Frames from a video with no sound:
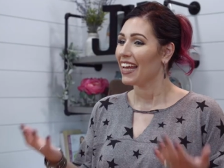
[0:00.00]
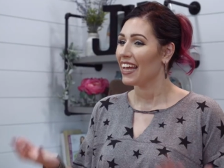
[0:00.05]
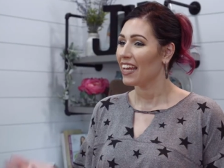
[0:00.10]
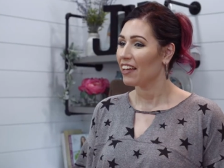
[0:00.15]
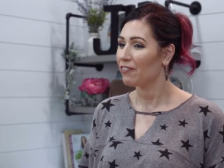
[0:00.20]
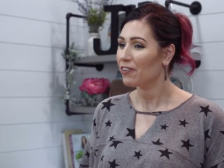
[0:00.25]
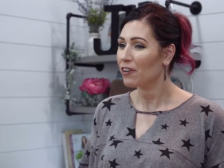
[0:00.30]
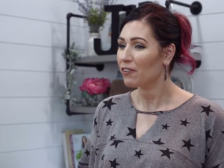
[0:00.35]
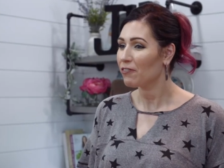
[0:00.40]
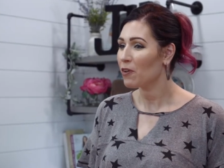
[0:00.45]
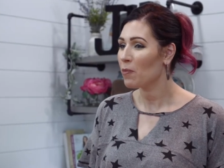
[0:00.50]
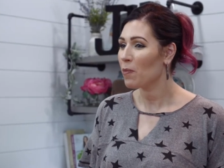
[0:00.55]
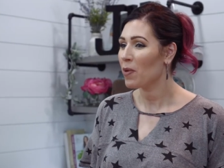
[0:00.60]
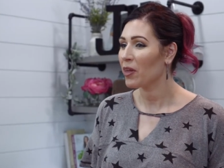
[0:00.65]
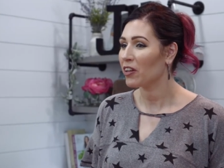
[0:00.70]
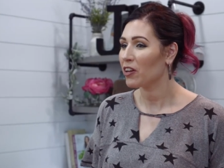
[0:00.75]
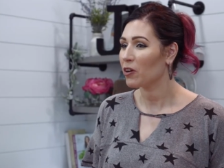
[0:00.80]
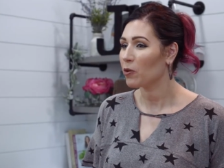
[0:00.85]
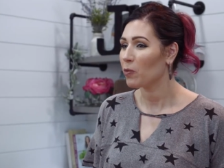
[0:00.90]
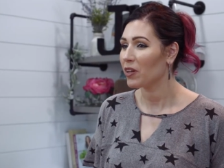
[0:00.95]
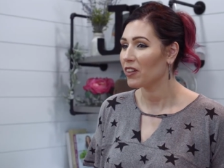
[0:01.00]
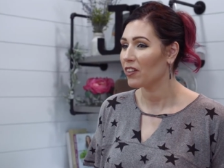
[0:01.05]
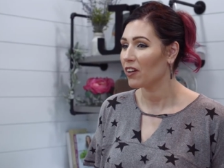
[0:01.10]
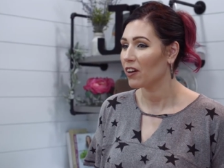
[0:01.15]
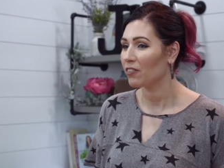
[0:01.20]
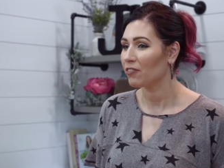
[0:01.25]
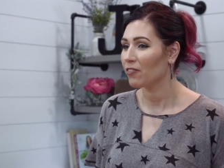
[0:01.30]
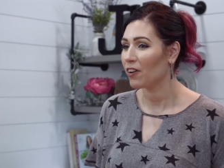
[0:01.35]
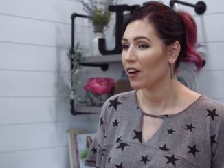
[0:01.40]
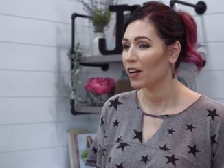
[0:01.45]
If you're familiar with
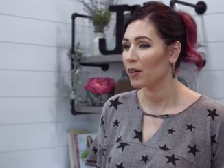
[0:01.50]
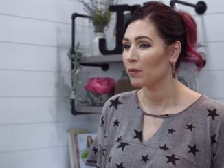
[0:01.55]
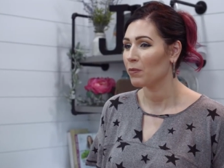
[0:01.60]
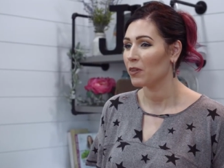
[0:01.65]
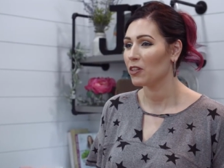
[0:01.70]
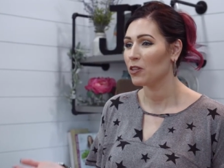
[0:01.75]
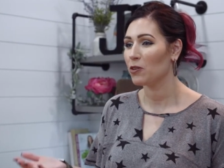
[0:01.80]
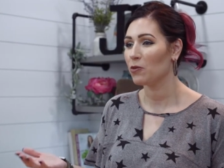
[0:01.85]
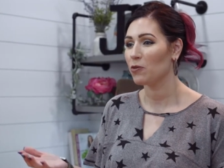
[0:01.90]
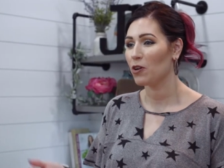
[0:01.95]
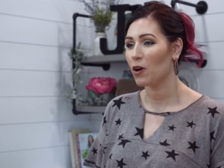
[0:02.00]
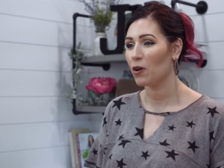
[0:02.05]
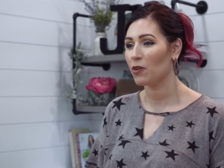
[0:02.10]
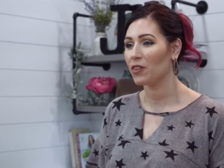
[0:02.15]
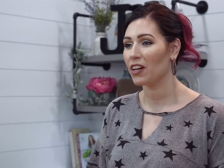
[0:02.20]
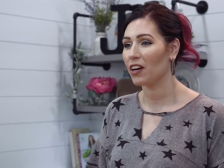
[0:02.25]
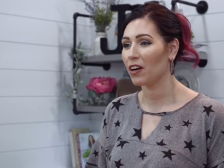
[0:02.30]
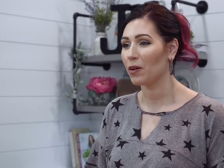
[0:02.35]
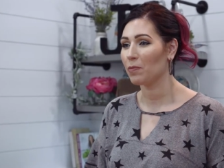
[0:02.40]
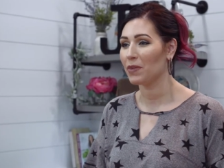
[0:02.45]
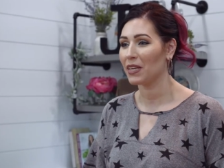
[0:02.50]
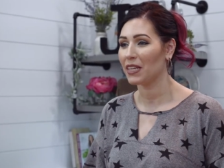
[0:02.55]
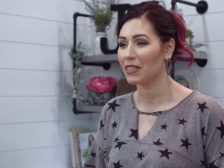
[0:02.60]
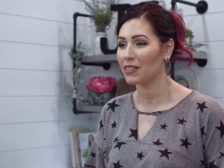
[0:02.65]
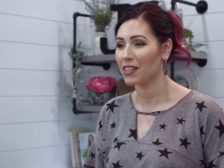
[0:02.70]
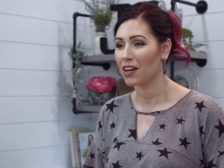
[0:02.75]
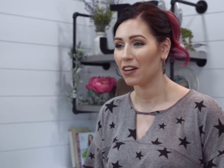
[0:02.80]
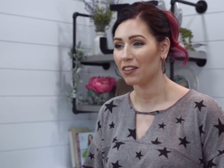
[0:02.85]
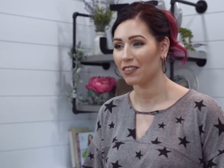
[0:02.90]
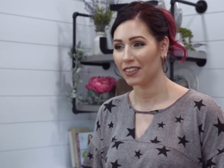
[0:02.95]
our farm, you know that our
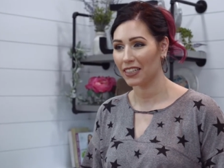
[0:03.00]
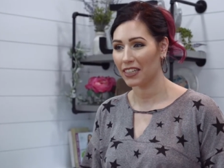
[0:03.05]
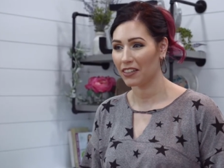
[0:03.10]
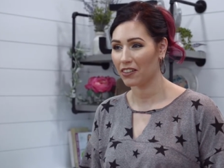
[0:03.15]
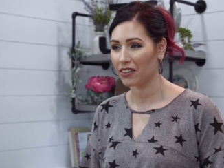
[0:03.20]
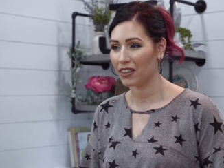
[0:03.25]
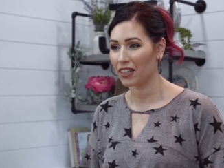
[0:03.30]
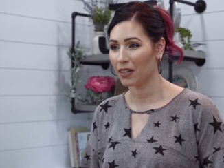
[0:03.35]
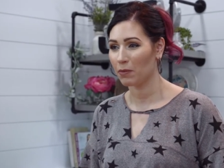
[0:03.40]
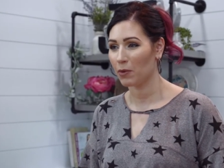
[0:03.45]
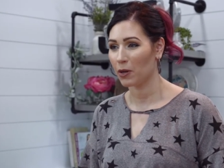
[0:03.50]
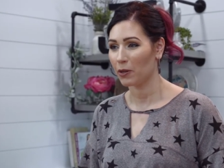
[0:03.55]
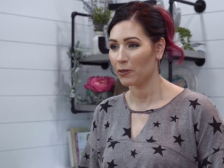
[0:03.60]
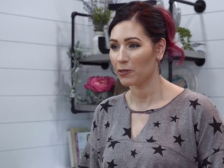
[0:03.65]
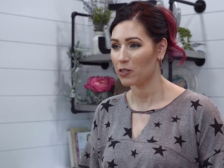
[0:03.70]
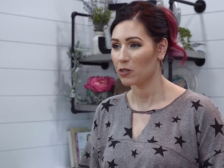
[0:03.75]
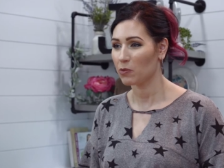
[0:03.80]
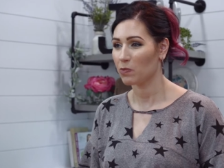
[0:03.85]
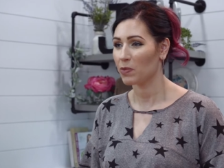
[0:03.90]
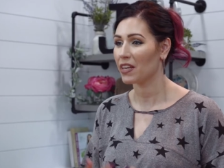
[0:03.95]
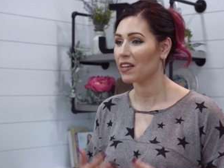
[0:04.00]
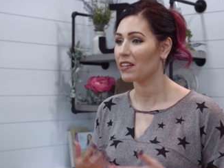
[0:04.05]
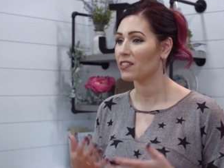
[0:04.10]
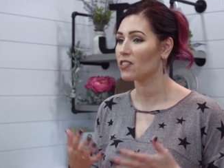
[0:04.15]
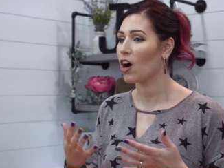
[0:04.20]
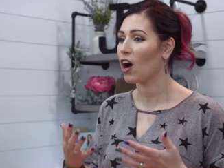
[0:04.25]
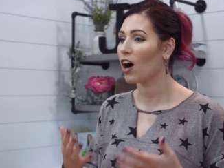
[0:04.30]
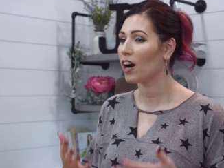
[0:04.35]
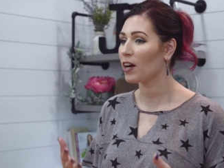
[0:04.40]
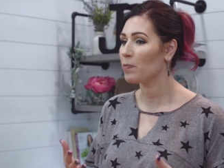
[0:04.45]
meats are leaner than most because
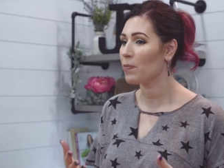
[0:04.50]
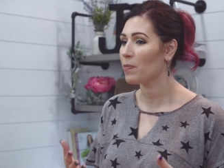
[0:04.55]
our